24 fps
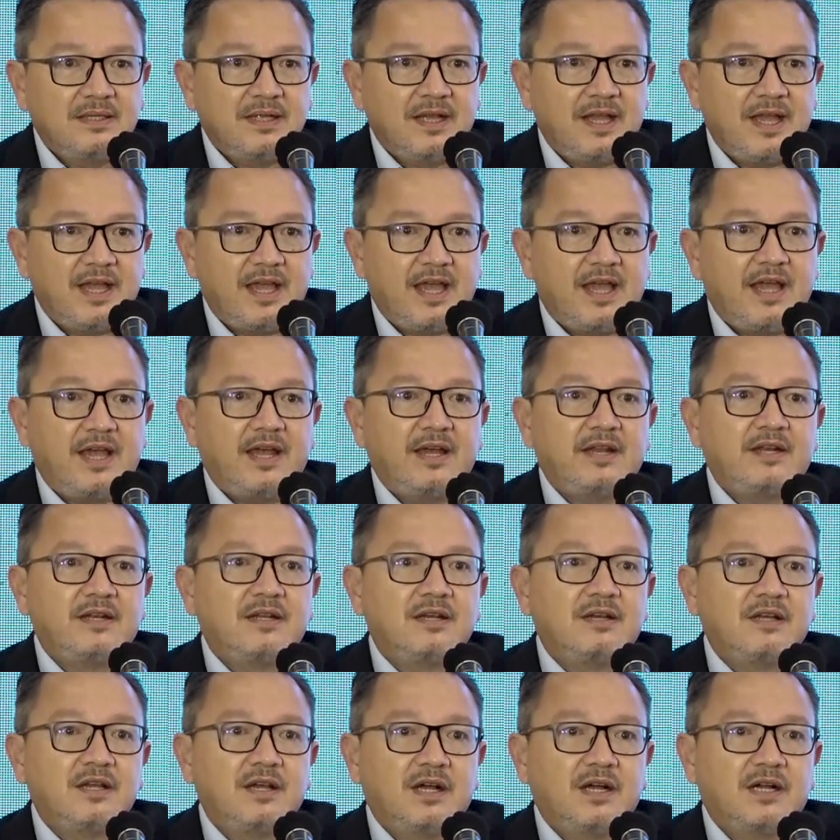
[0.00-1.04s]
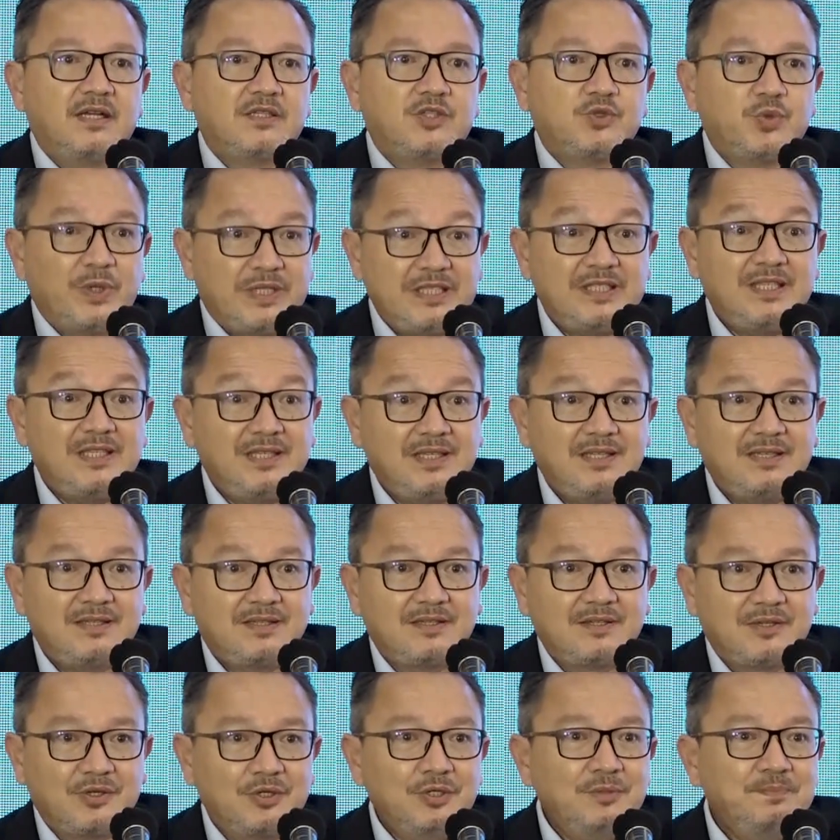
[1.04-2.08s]
and 20 years
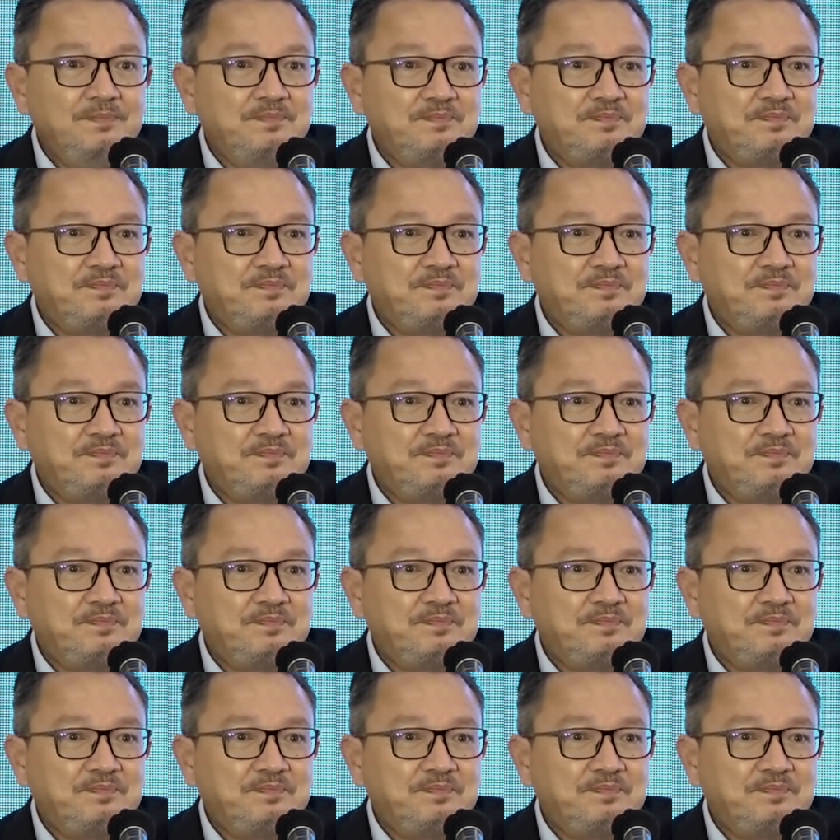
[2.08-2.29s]
ago,